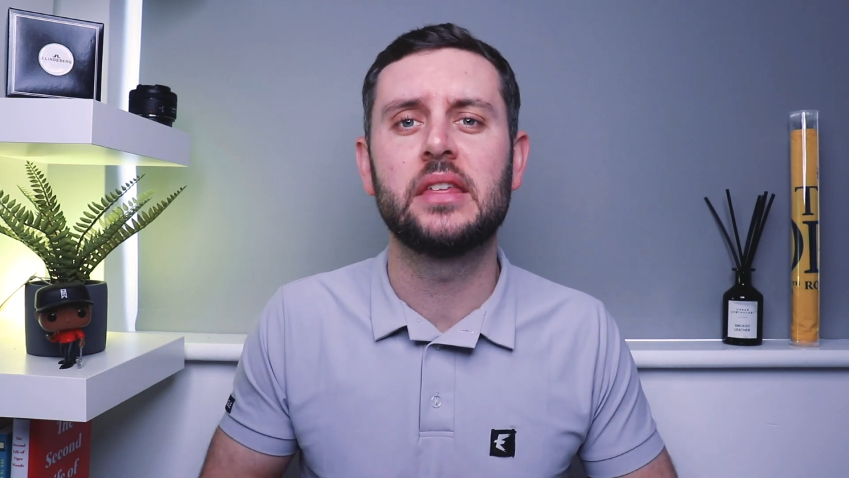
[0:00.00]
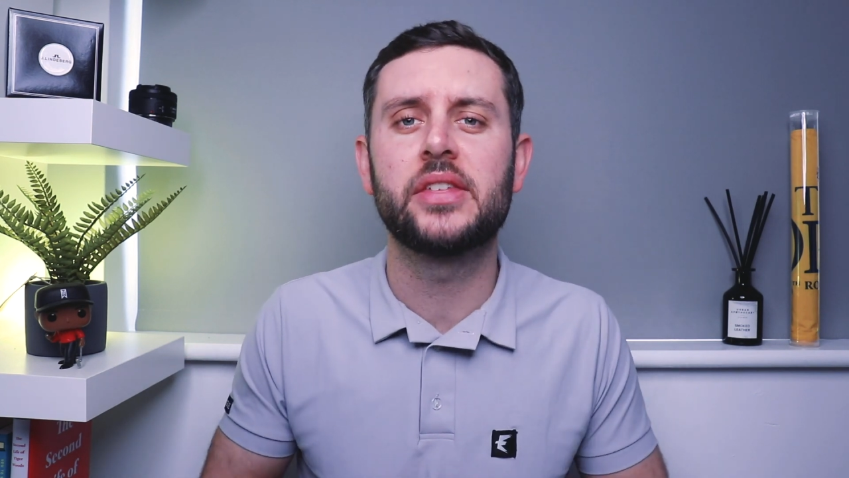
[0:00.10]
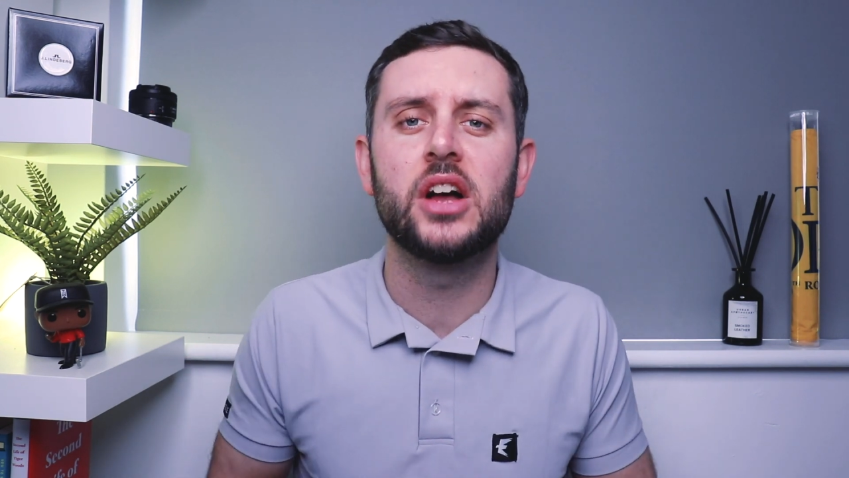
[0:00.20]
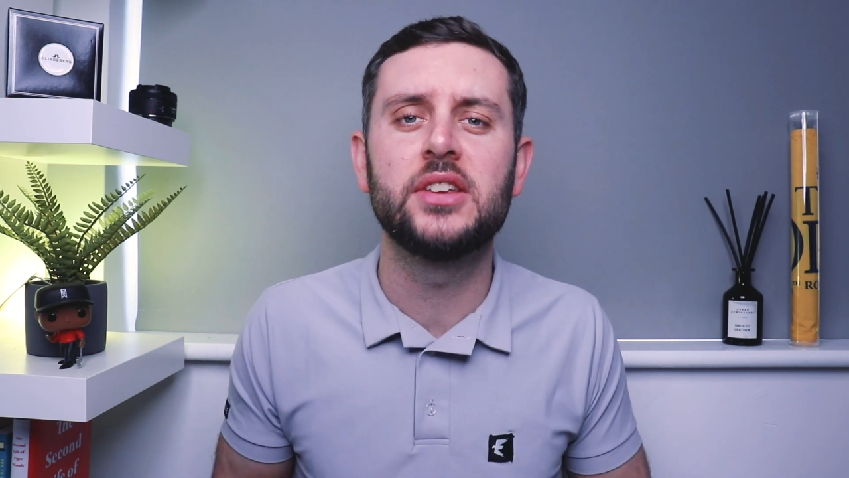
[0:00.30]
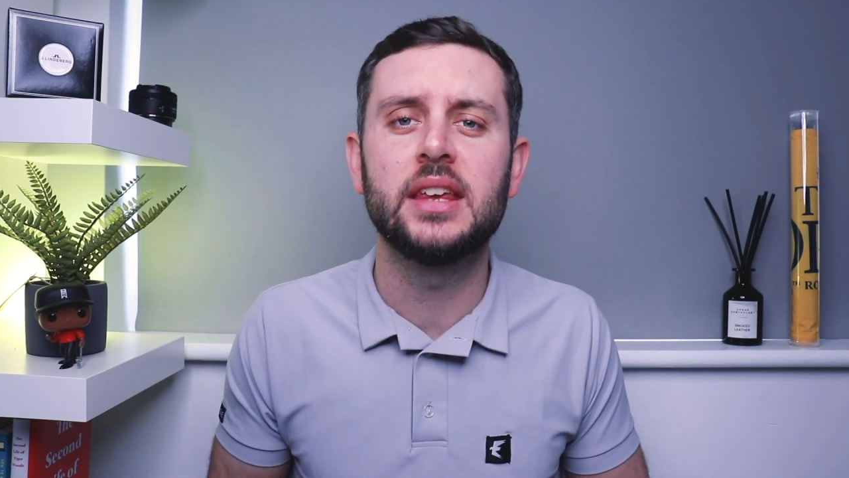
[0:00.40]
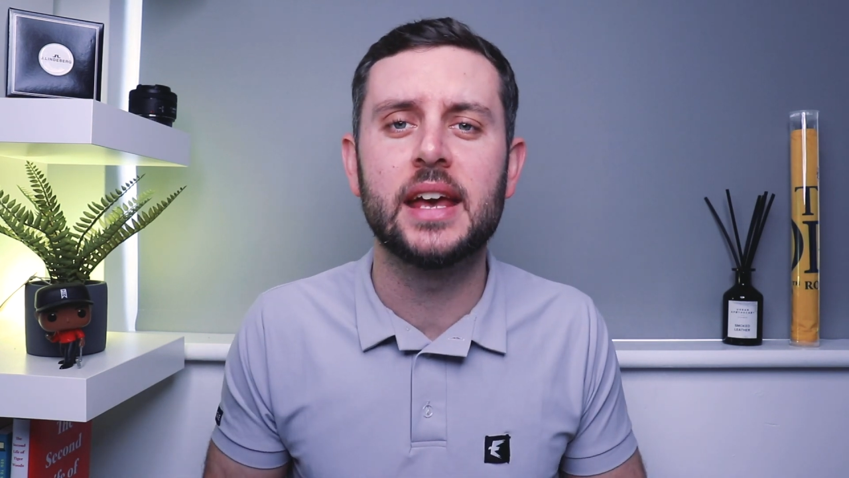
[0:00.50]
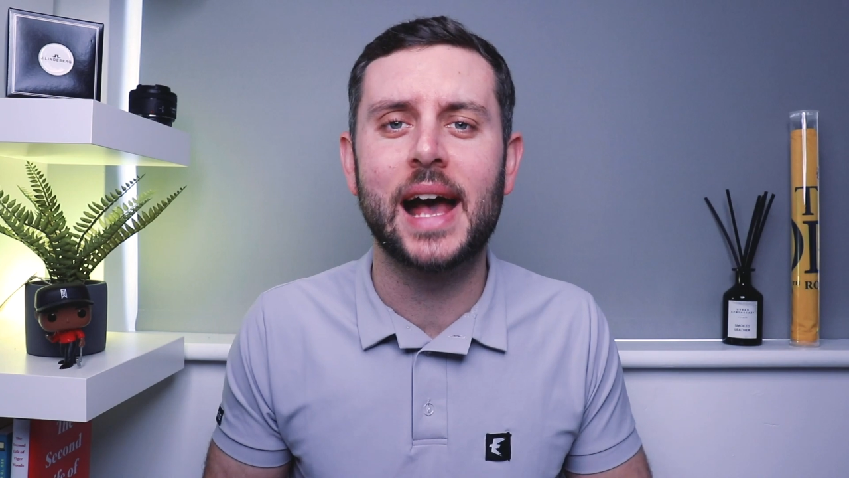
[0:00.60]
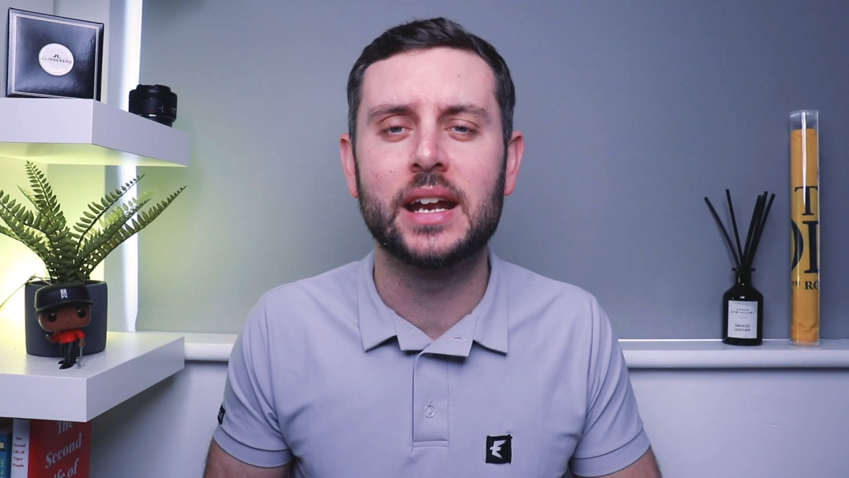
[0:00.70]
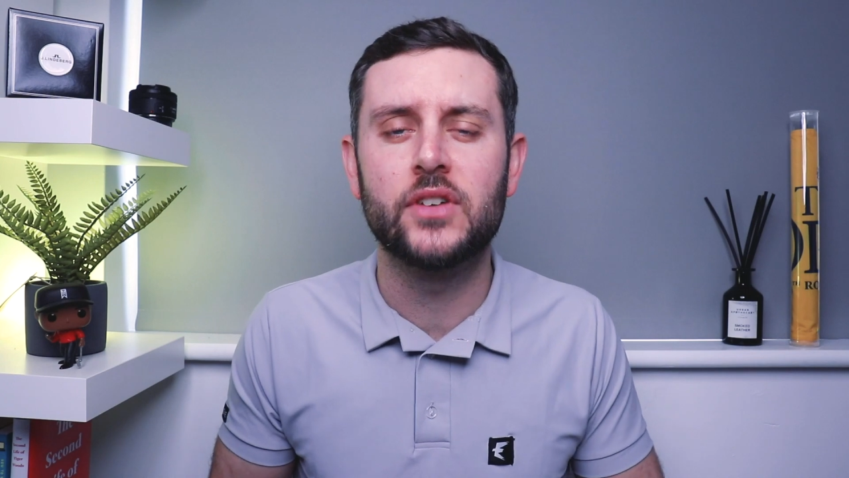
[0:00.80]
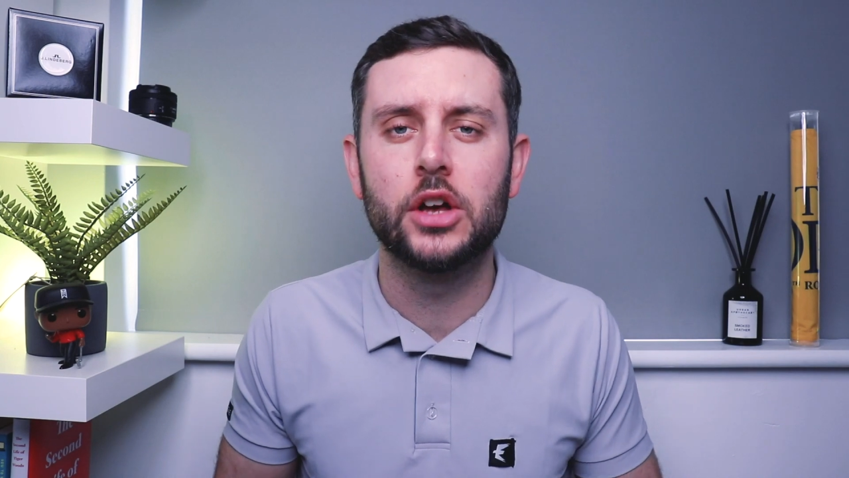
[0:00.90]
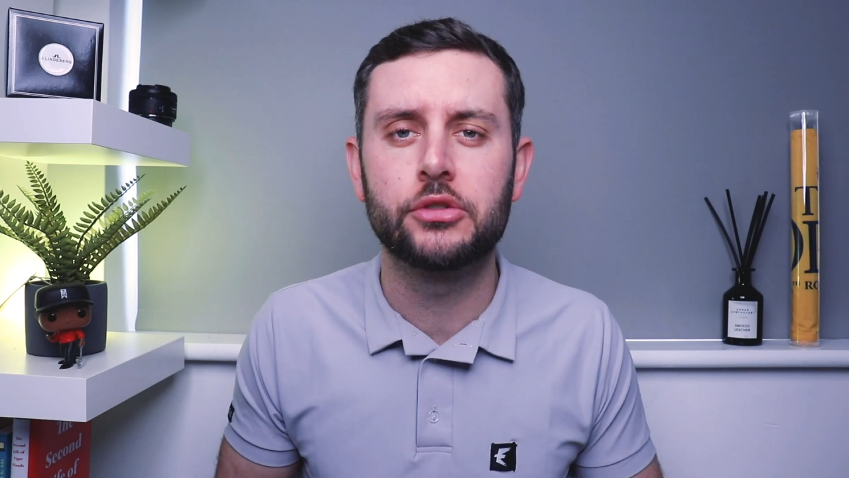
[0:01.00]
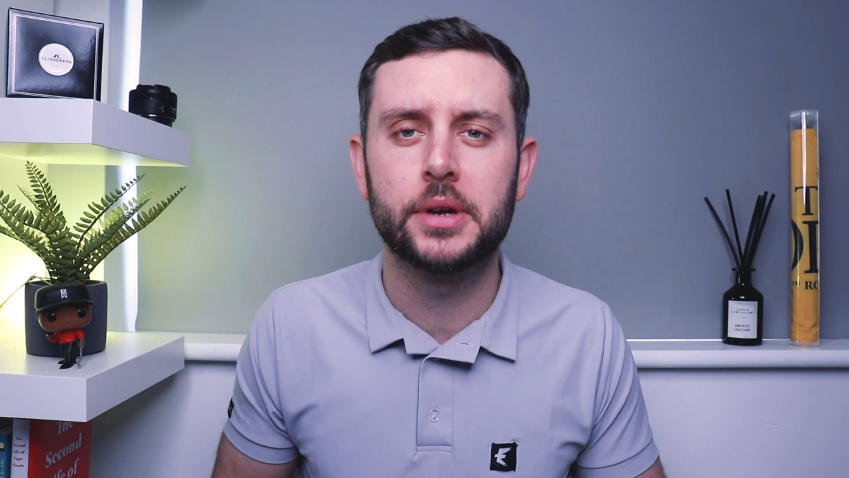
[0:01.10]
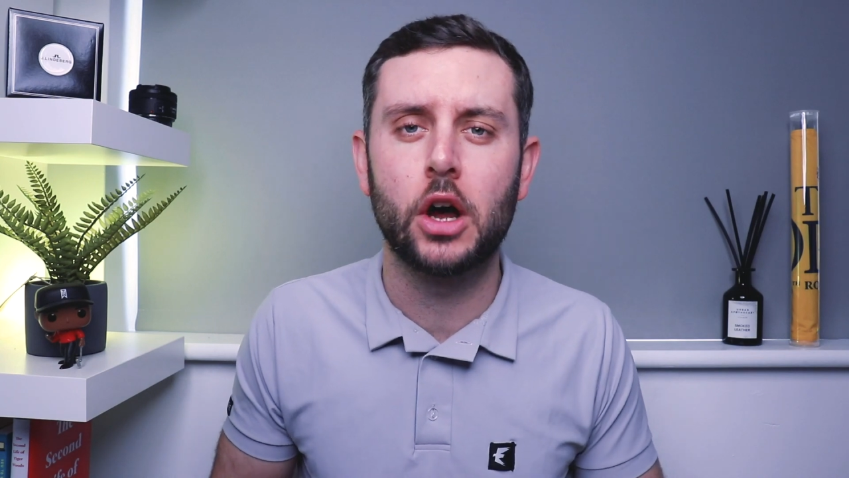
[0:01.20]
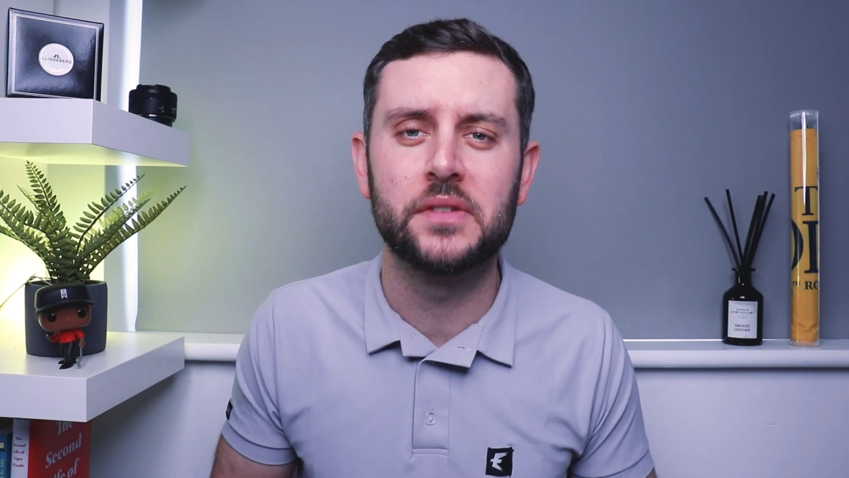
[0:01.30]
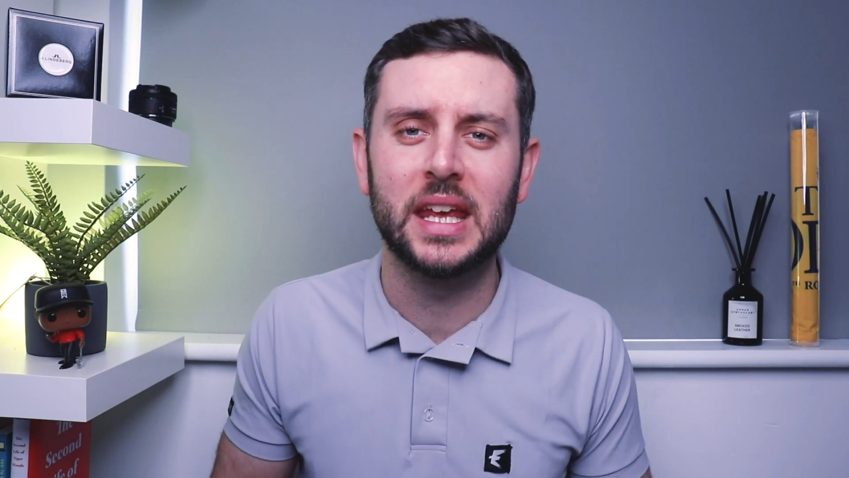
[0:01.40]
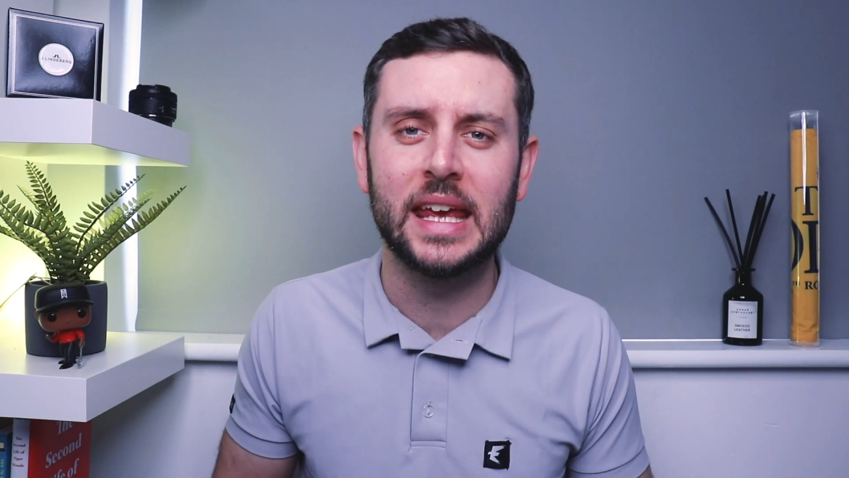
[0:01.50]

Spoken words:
30-year anniversary of the